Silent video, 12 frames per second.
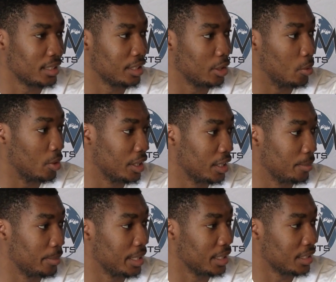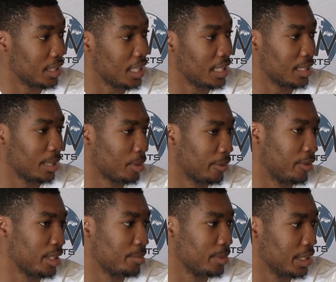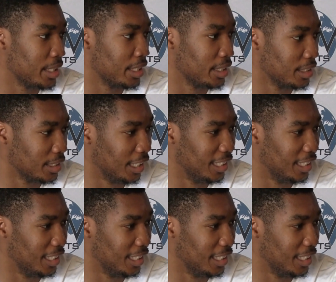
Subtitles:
still one of the biggest guys like my freshman year.